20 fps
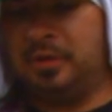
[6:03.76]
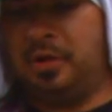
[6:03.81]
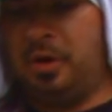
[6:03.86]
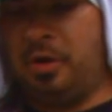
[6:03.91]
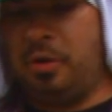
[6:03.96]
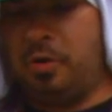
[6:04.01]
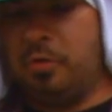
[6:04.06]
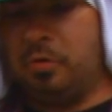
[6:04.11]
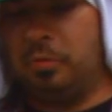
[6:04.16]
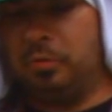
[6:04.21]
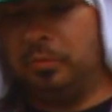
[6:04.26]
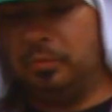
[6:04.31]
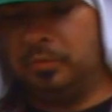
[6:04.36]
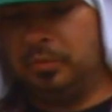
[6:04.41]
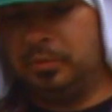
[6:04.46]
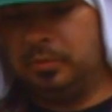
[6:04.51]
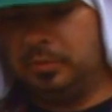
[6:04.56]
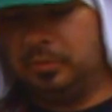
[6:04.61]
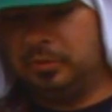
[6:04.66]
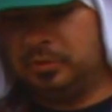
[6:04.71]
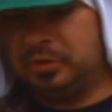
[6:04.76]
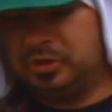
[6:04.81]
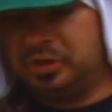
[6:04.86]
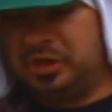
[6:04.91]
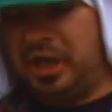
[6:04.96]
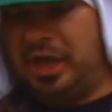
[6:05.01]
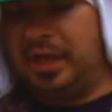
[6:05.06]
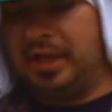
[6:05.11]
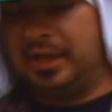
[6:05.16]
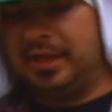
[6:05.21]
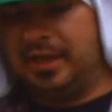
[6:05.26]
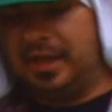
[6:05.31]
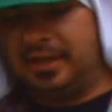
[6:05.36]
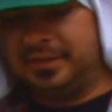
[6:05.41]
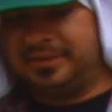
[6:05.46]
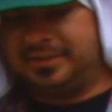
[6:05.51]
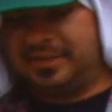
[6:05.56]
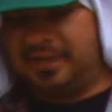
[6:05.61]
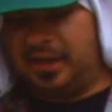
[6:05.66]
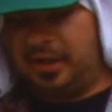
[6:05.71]
ooh, chili on
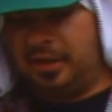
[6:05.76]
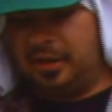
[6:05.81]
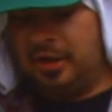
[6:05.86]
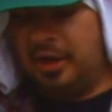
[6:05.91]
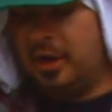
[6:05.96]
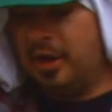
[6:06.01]
sale.